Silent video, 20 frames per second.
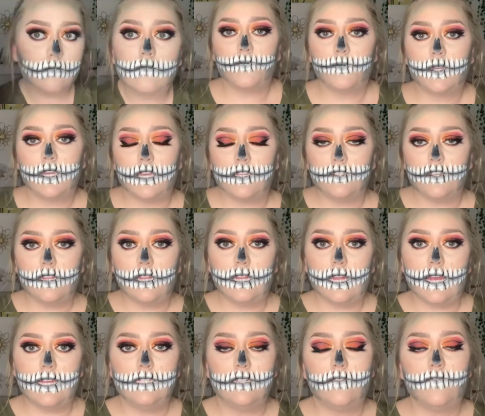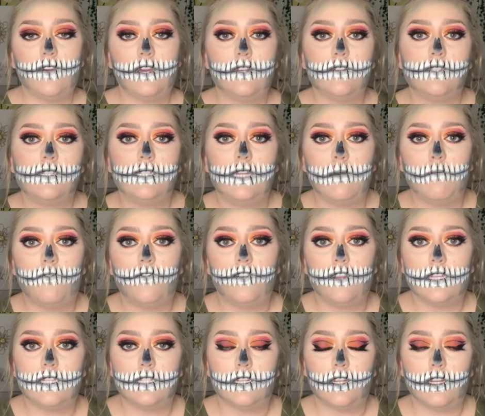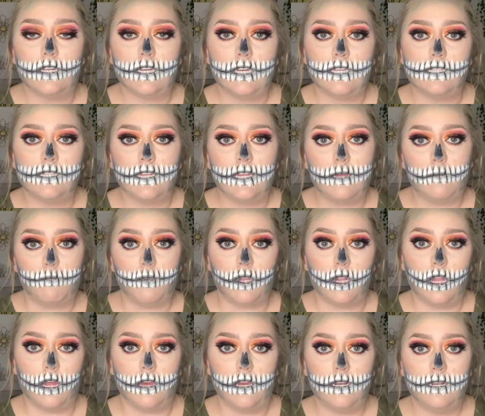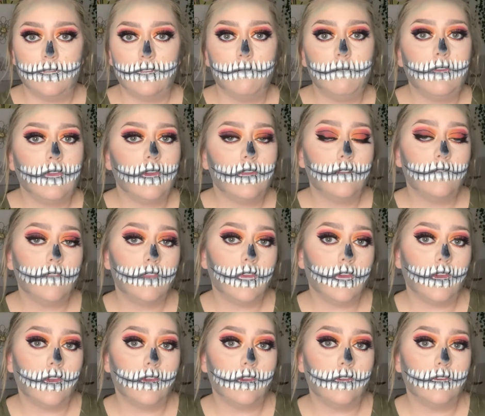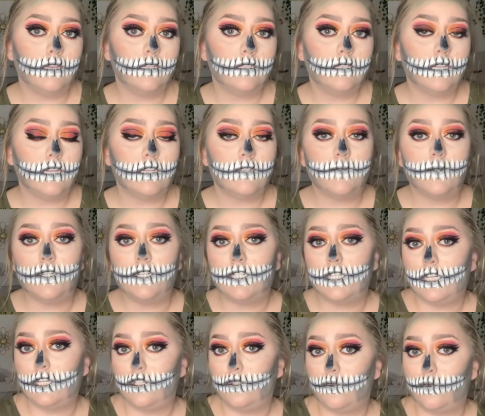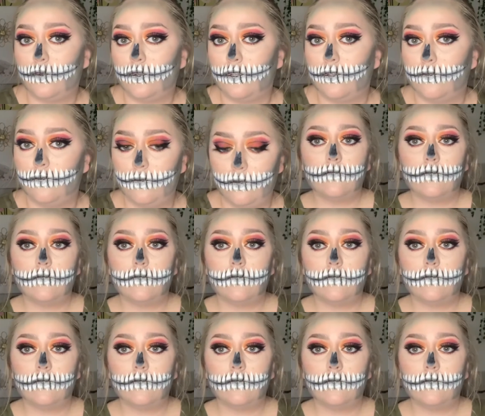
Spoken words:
Okay, so the last and final step for this look is the blood coming out of the eyes. That is what she drew.